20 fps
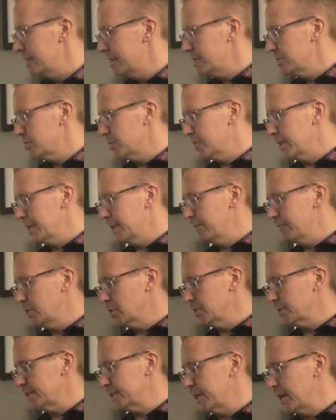So think of
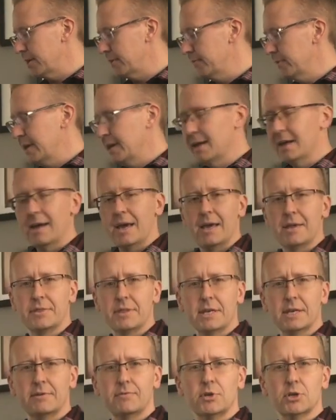yourself, and
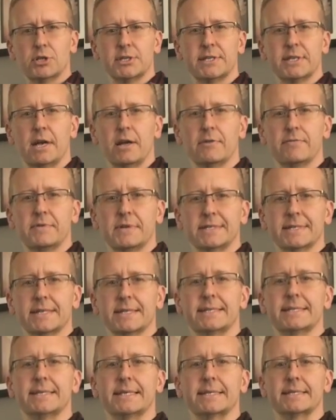think of yourself as the
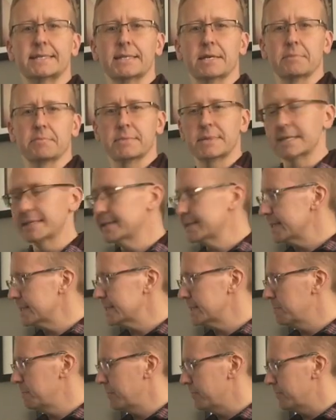system, the
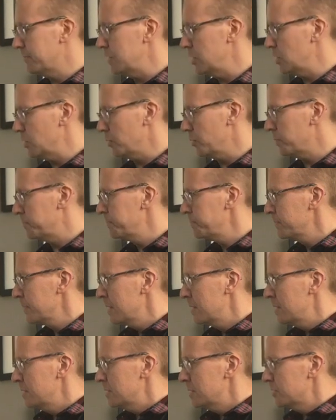system of you.
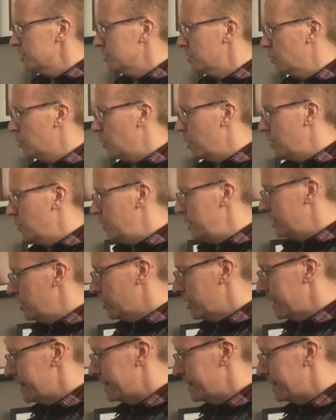So when we look